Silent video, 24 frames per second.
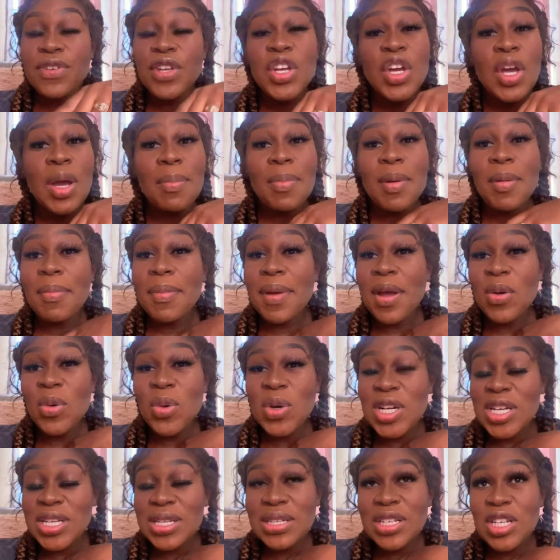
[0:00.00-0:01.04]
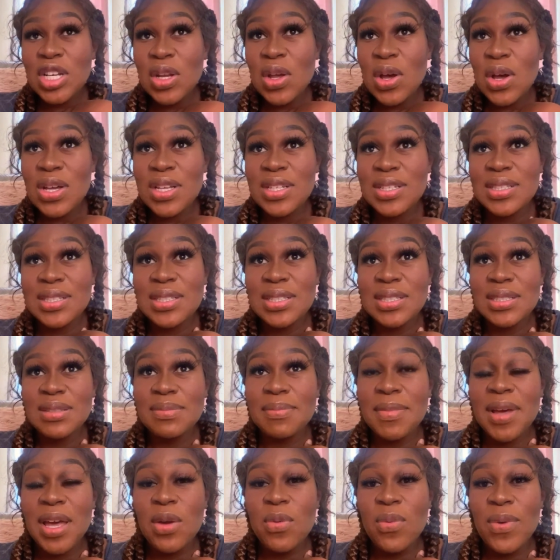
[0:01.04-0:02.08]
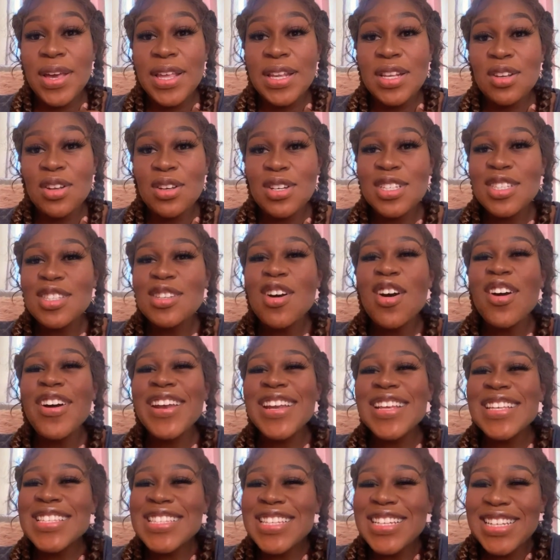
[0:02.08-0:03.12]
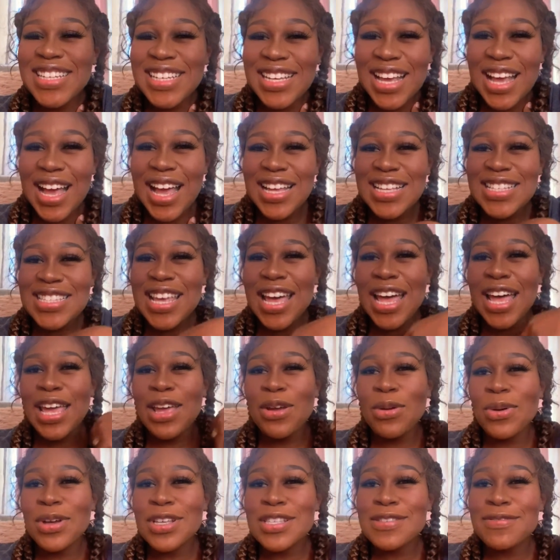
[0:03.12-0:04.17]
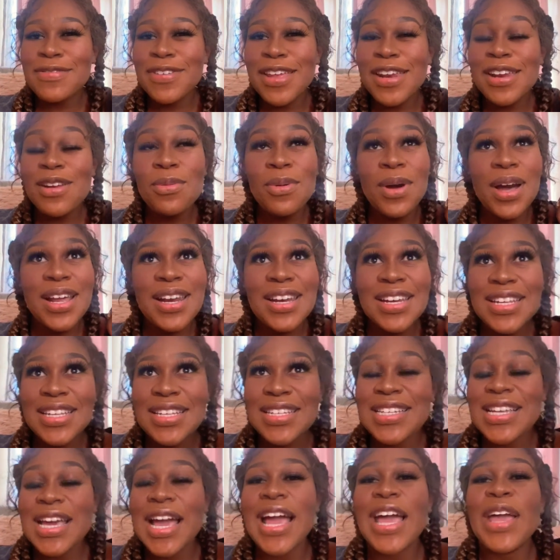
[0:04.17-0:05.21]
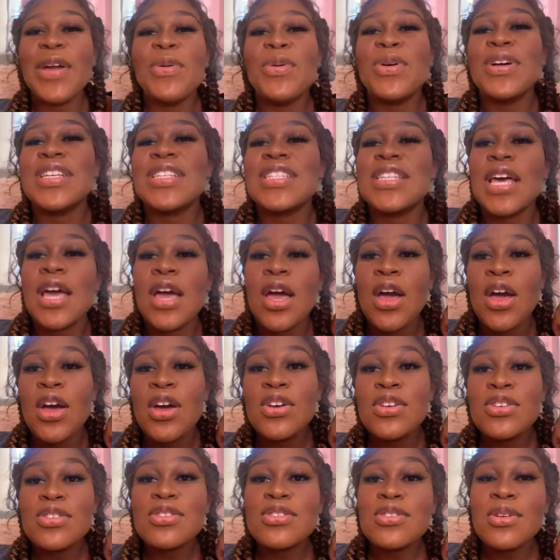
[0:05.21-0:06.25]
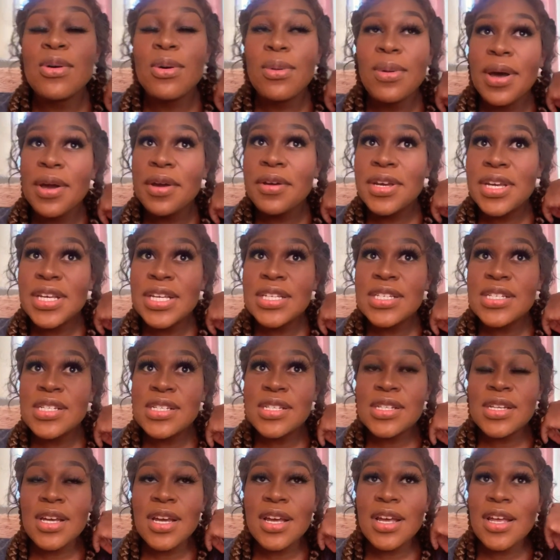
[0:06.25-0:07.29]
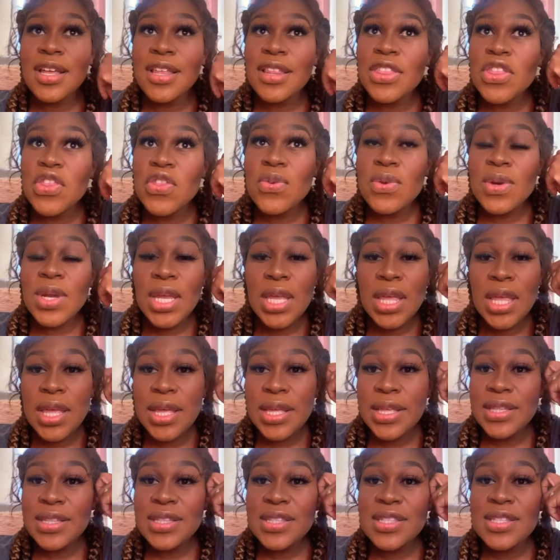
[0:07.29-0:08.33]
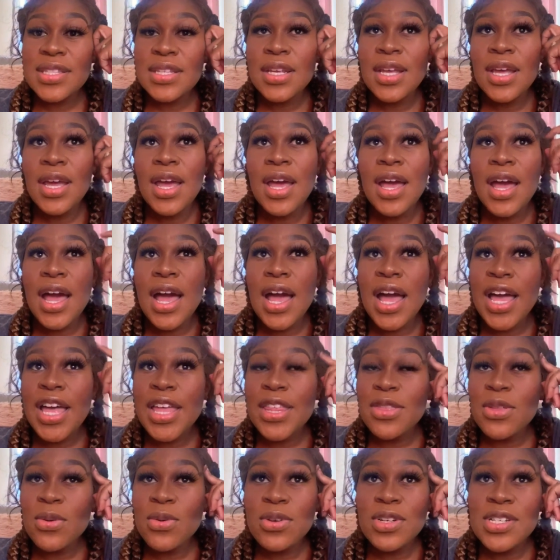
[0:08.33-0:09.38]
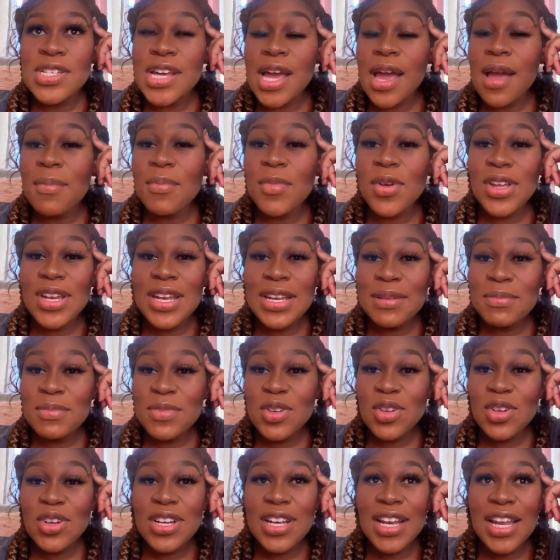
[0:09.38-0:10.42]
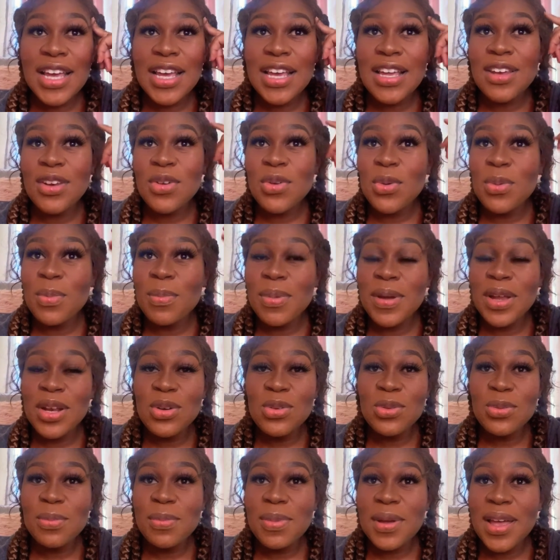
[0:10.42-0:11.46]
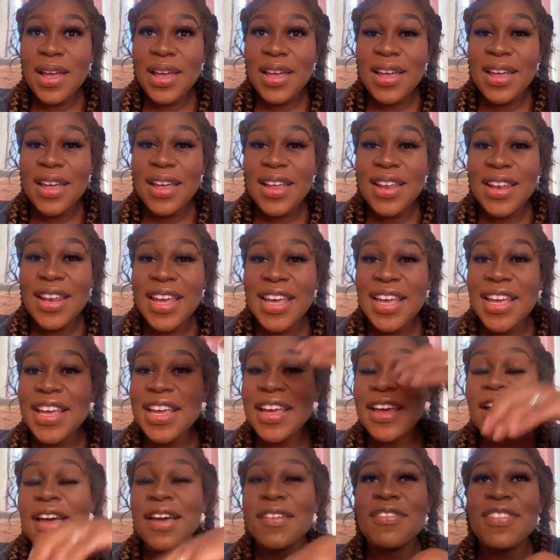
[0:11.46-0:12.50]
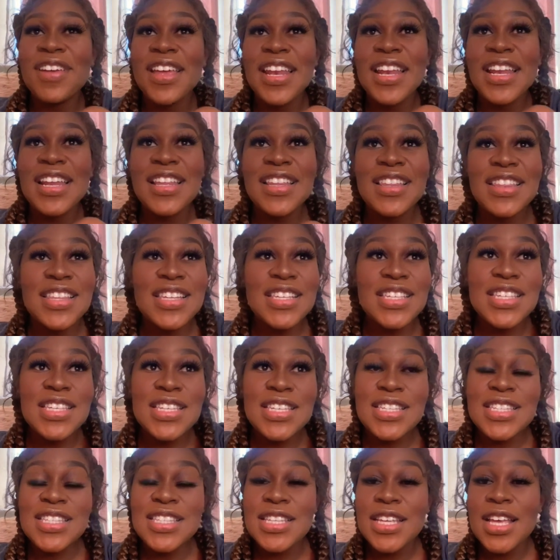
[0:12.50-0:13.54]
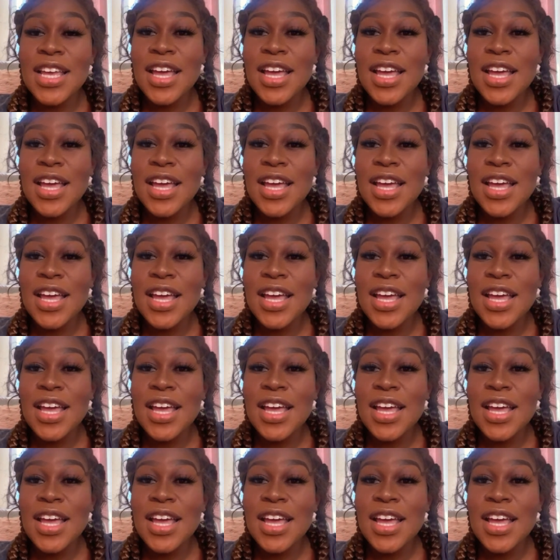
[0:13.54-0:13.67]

about my weight loss. Honestly, guys, I was very worried. I was so worried. Three kids, I thought I'm gonna look like an Oompa Loompa. Like, really, this is